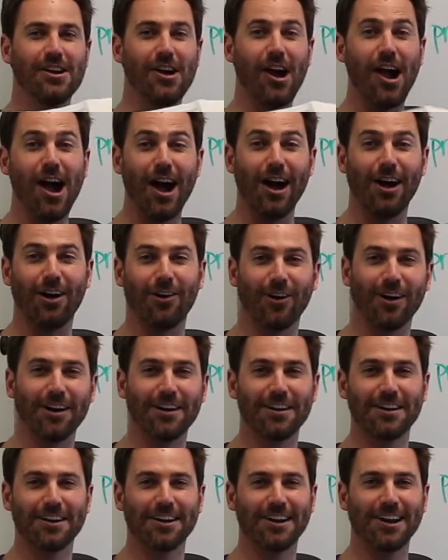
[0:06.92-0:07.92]
Oh,
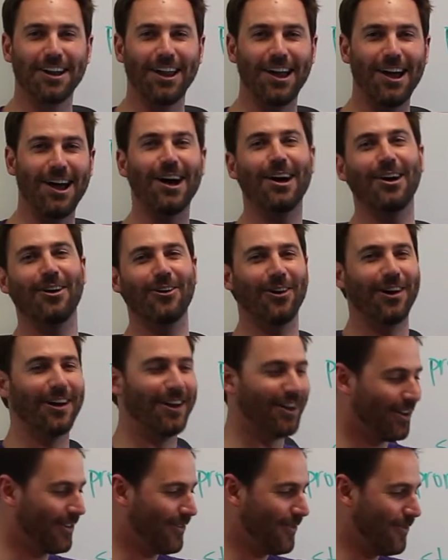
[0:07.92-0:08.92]
hello.
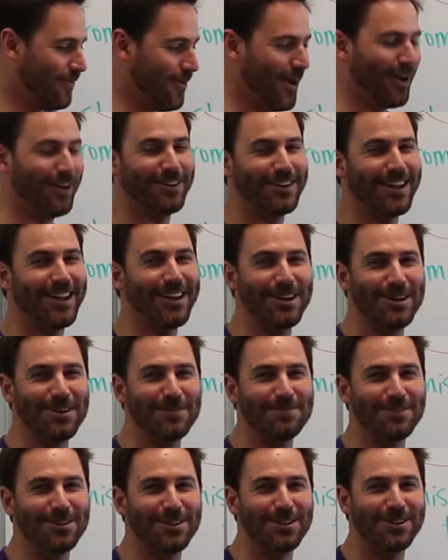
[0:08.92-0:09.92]

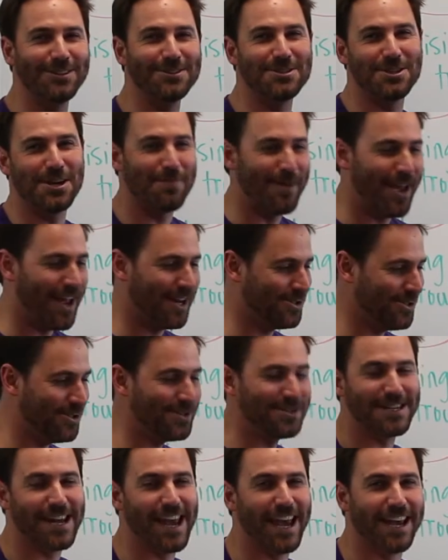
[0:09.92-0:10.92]
Welcome to G MAT
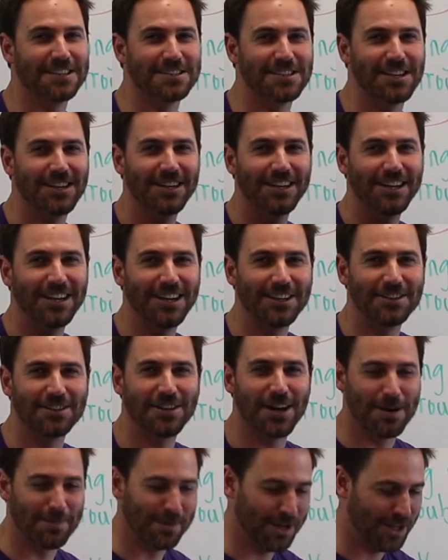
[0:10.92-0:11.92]
Tuesdays. You
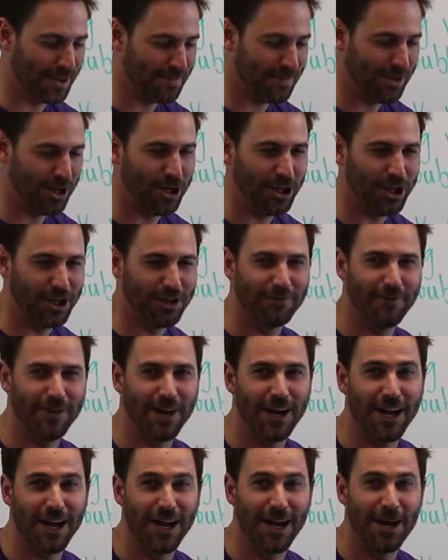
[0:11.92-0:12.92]
caught me in the middle of
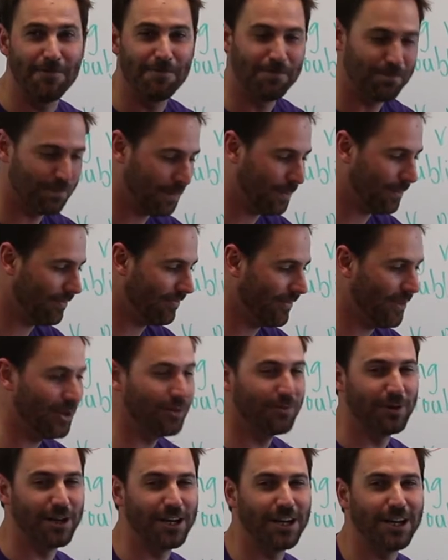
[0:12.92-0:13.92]
uh,
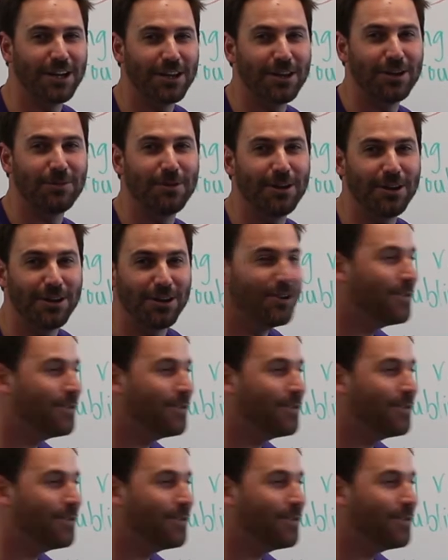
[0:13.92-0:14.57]
reading a little bit of the